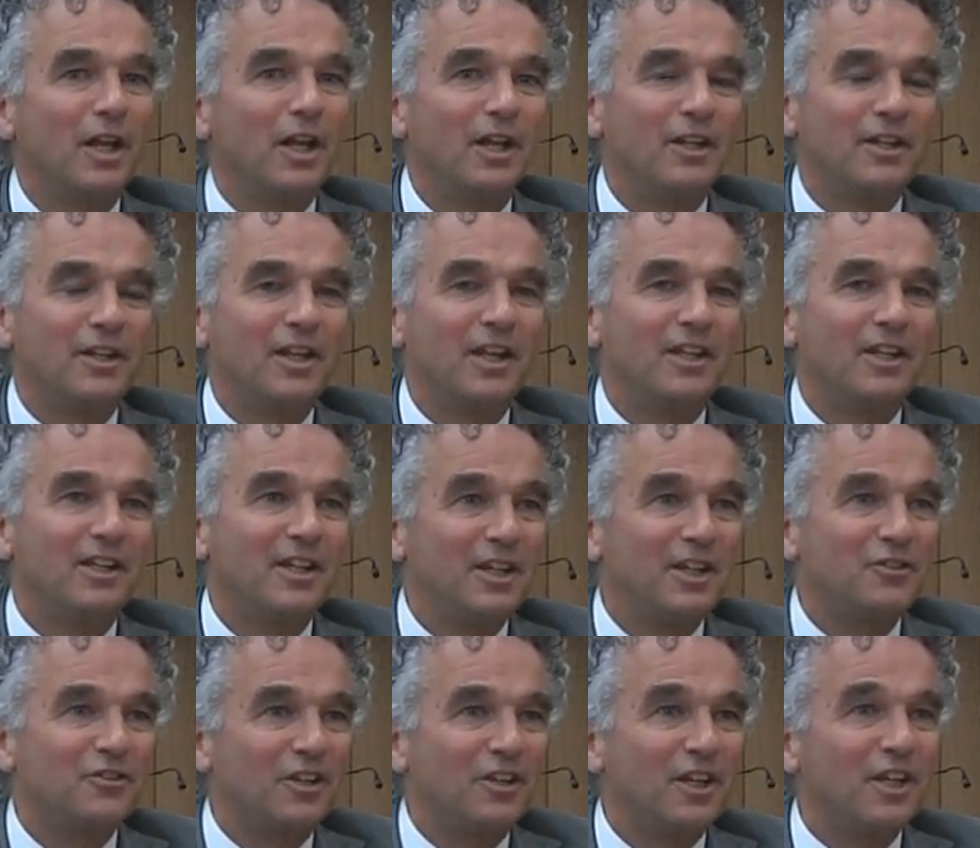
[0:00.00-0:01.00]
and, and
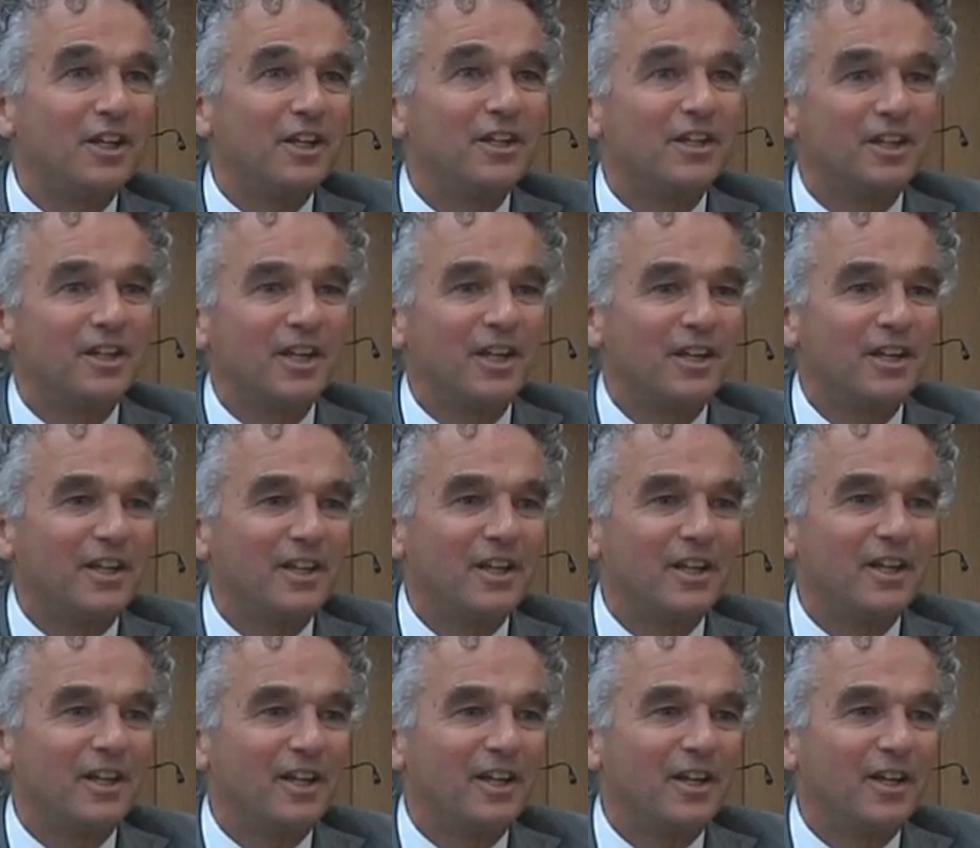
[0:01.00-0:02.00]
LinkedIn, and
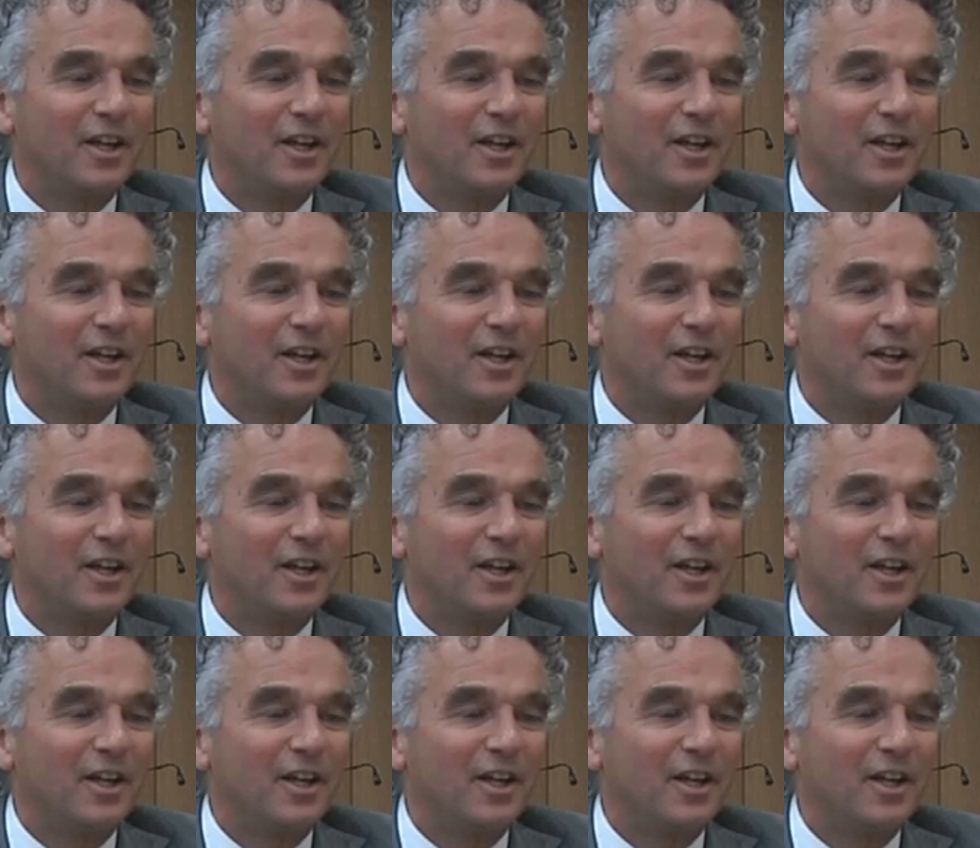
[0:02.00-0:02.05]
uh,